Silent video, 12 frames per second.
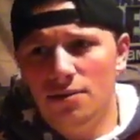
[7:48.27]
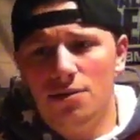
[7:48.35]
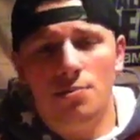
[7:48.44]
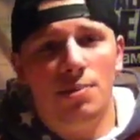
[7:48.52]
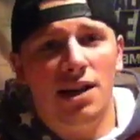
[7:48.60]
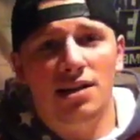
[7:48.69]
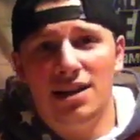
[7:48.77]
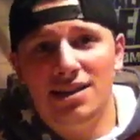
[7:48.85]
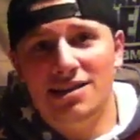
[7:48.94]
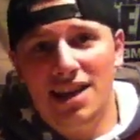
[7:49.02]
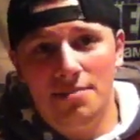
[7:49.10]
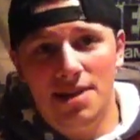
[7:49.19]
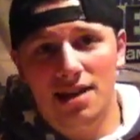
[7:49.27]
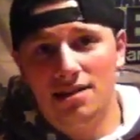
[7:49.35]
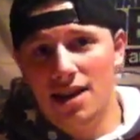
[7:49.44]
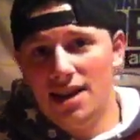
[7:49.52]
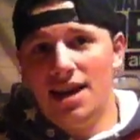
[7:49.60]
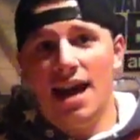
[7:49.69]
through playing like the same deck,
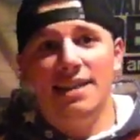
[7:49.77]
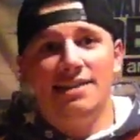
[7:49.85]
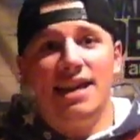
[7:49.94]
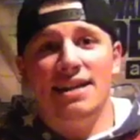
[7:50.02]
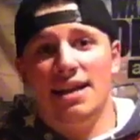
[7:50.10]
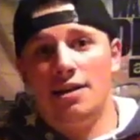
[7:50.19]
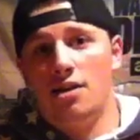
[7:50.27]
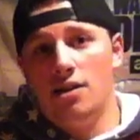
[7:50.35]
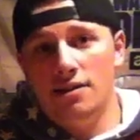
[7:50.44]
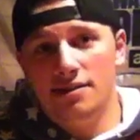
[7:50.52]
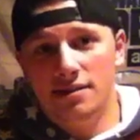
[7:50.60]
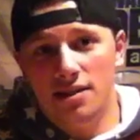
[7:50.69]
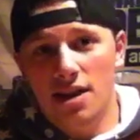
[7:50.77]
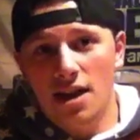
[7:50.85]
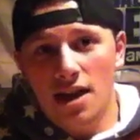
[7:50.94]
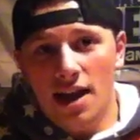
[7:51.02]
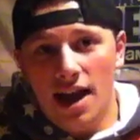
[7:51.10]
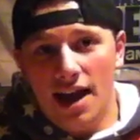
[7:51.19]
like, he had side deck cards.
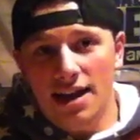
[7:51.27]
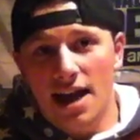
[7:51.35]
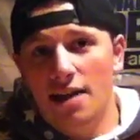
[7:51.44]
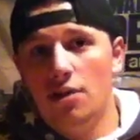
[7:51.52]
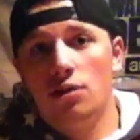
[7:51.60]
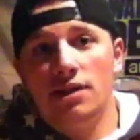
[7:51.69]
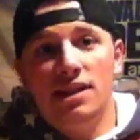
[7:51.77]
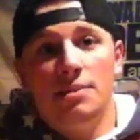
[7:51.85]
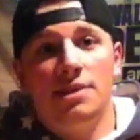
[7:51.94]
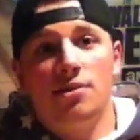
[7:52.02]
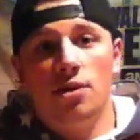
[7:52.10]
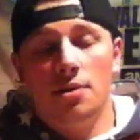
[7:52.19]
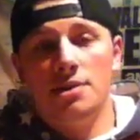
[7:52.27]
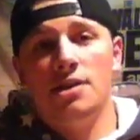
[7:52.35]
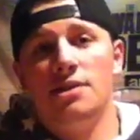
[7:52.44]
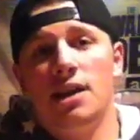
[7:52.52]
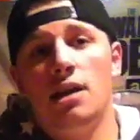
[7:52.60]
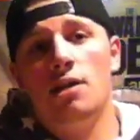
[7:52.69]
And I only see him at tournaments,
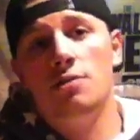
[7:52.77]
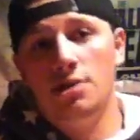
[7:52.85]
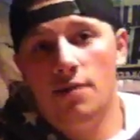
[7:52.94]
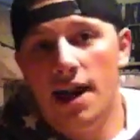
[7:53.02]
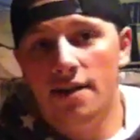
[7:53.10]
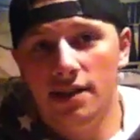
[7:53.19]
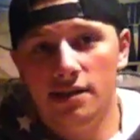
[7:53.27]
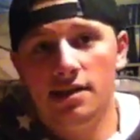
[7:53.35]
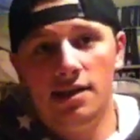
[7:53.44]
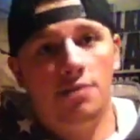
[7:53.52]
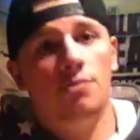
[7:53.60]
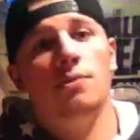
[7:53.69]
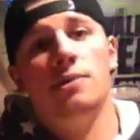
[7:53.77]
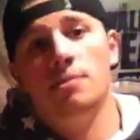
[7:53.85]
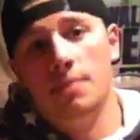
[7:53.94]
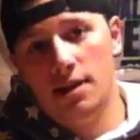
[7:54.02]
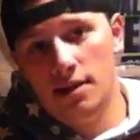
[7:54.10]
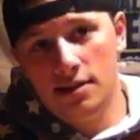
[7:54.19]
and I was like, yo, do you have this? And he threw it
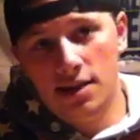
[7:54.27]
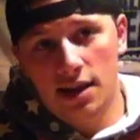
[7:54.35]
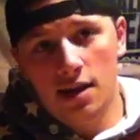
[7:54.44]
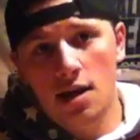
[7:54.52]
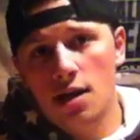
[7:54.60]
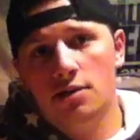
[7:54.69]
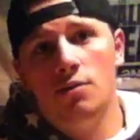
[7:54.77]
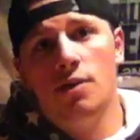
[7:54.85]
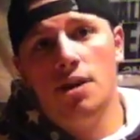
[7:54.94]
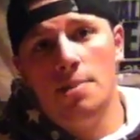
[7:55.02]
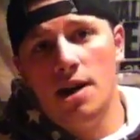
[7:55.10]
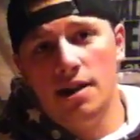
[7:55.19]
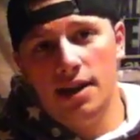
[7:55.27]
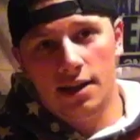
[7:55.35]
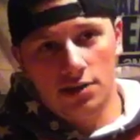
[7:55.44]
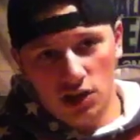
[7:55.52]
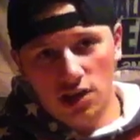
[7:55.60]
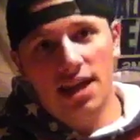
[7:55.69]
to me, and he's like, don't worry about it.
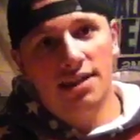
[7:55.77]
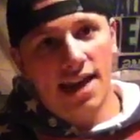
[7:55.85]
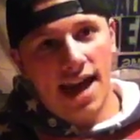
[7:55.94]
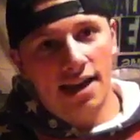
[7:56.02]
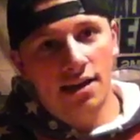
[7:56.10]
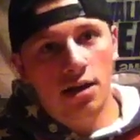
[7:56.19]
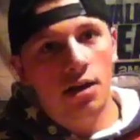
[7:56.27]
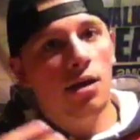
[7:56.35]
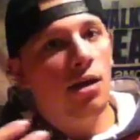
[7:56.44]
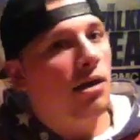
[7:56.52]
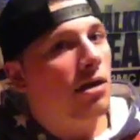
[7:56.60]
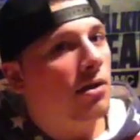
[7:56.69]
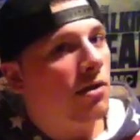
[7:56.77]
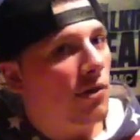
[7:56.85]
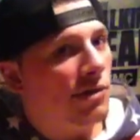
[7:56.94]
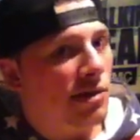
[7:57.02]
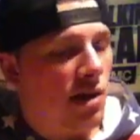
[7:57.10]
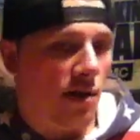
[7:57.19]
Like, shit like that
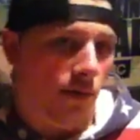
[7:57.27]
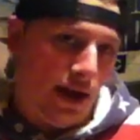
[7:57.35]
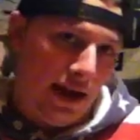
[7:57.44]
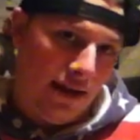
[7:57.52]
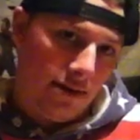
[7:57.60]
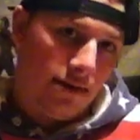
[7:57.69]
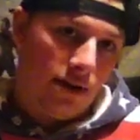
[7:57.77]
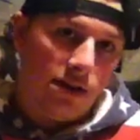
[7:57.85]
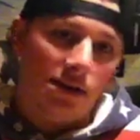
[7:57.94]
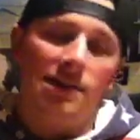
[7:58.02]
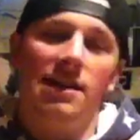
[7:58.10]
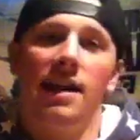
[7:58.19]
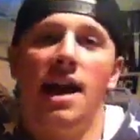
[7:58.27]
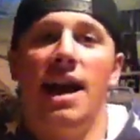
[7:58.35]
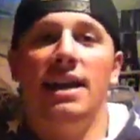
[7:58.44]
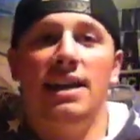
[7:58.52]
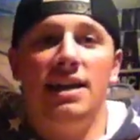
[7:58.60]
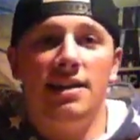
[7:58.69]
goes a long way. Because it's like,
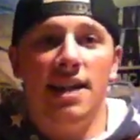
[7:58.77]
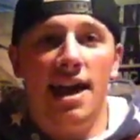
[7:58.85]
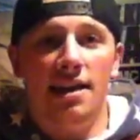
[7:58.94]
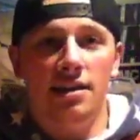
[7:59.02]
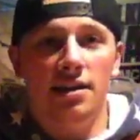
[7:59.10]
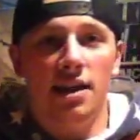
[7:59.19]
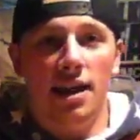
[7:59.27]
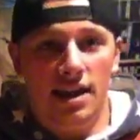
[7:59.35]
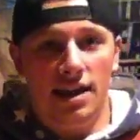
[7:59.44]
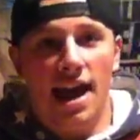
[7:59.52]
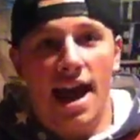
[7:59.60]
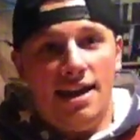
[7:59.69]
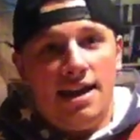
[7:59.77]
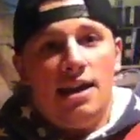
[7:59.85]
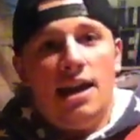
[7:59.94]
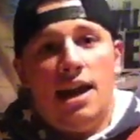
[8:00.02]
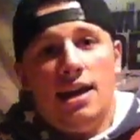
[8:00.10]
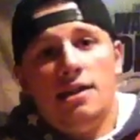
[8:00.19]
I needed that, and he had
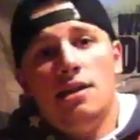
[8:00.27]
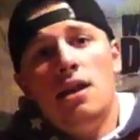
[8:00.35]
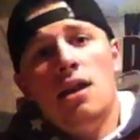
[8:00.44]
it. And